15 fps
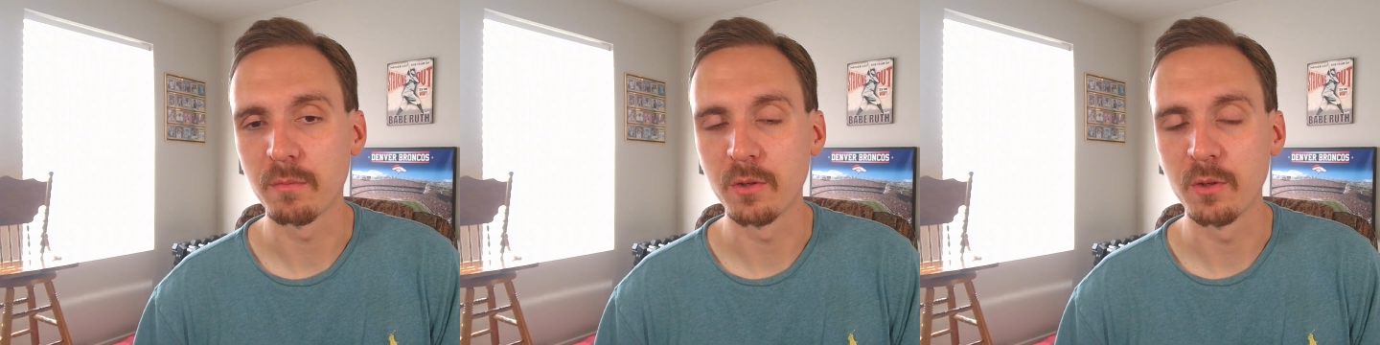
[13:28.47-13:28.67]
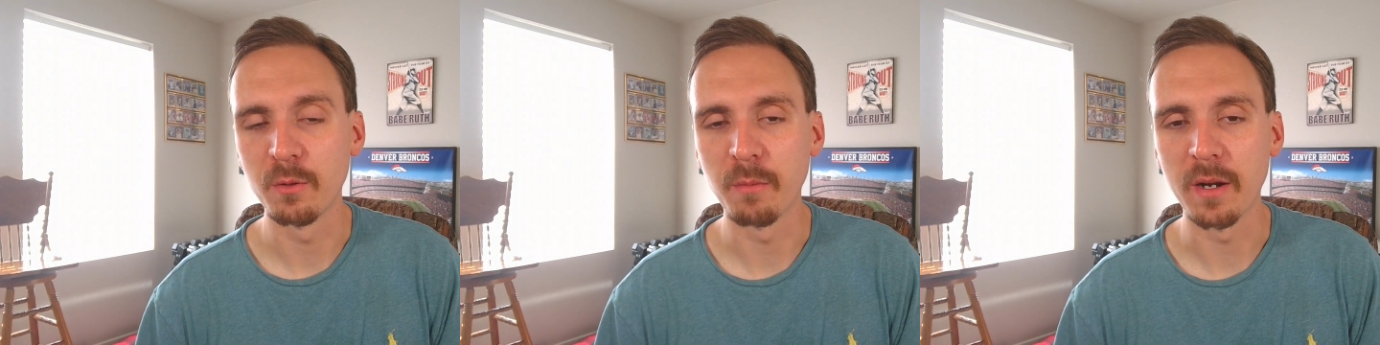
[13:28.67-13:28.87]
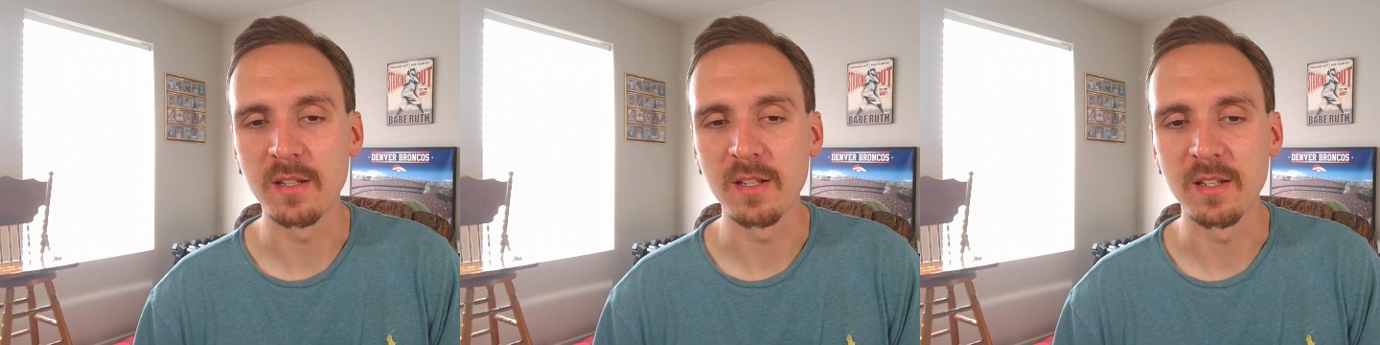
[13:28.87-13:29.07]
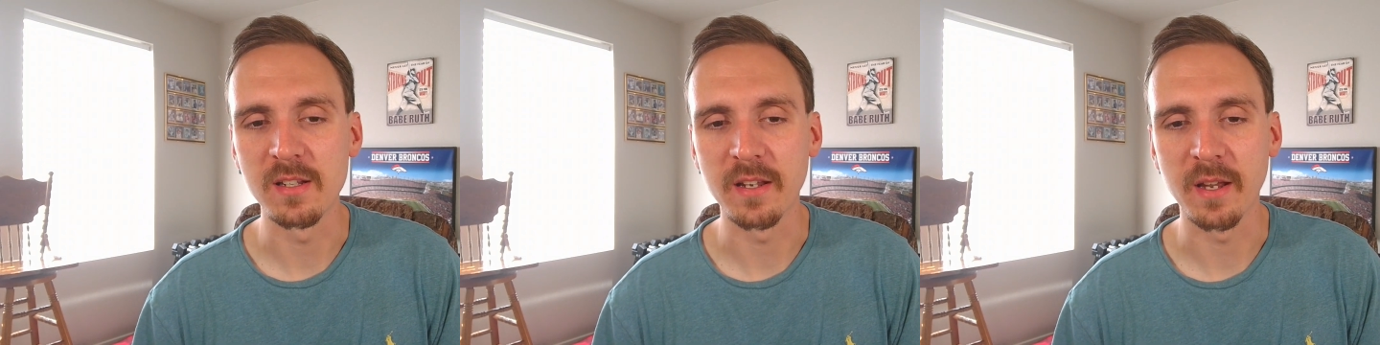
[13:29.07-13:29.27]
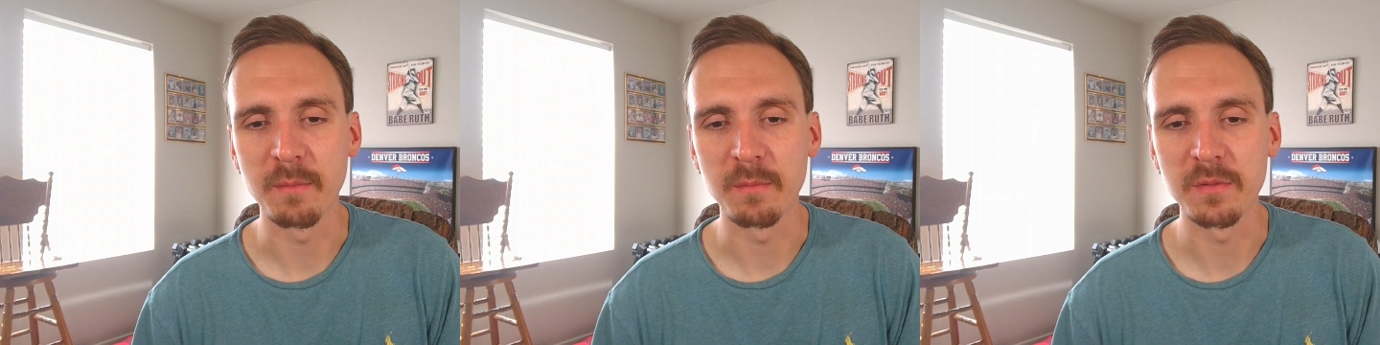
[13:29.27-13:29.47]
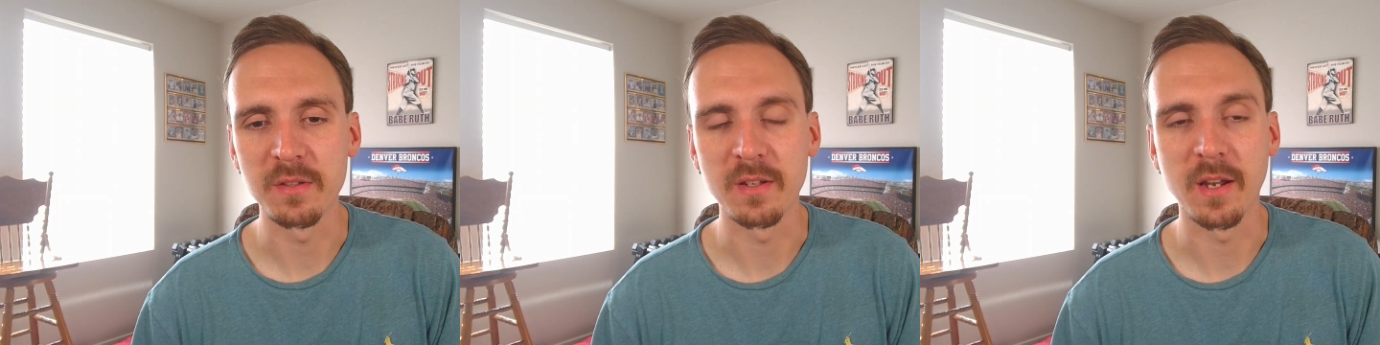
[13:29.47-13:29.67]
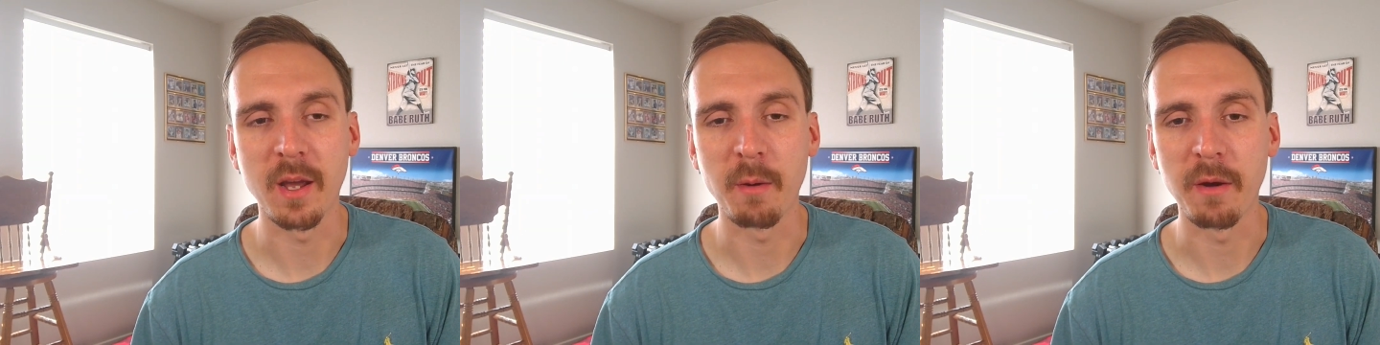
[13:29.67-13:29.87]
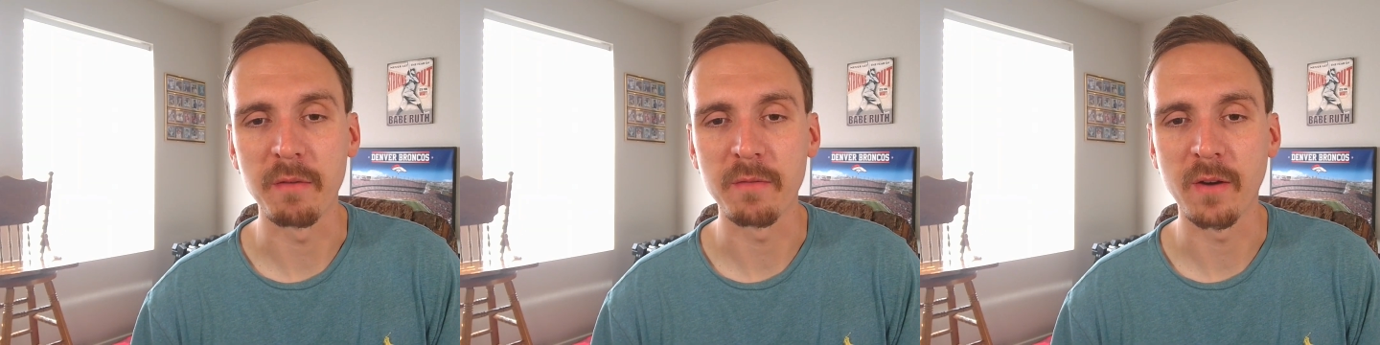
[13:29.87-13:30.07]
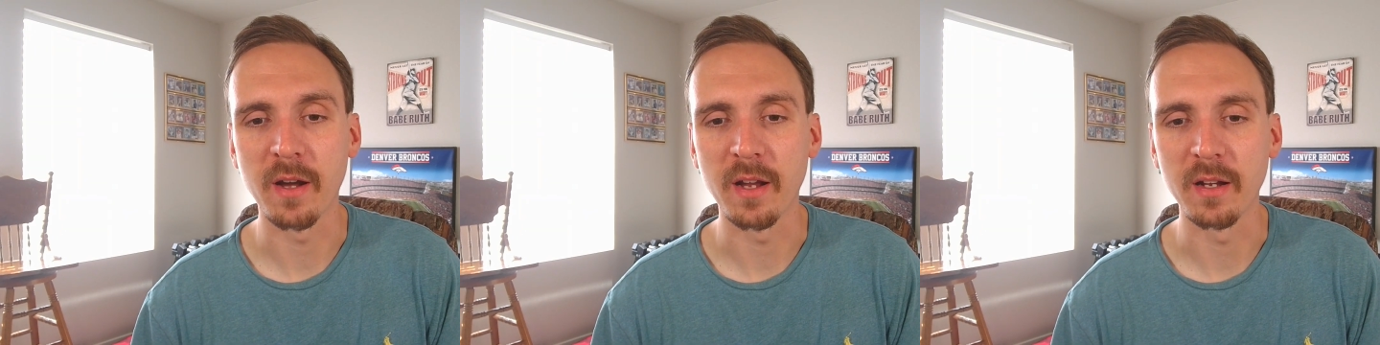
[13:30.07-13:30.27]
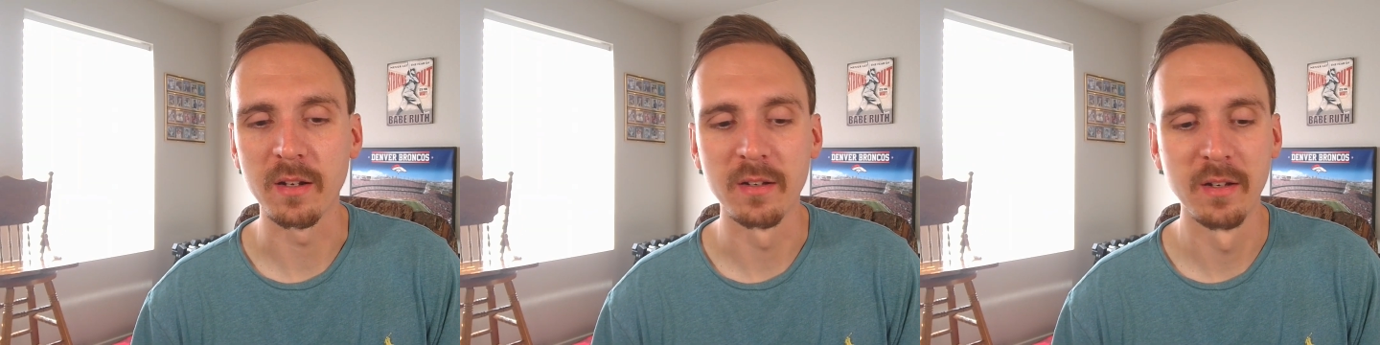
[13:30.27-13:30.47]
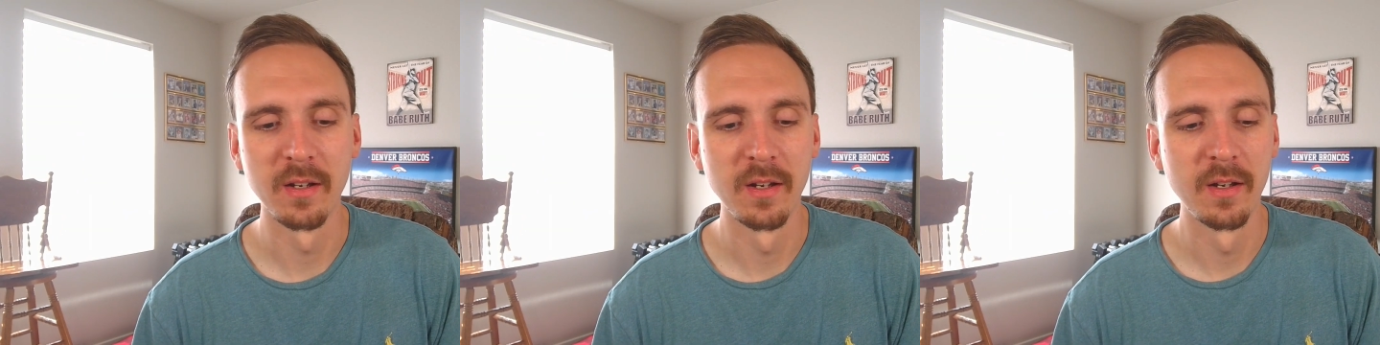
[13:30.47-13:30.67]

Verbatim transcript: do my TTMs and how I find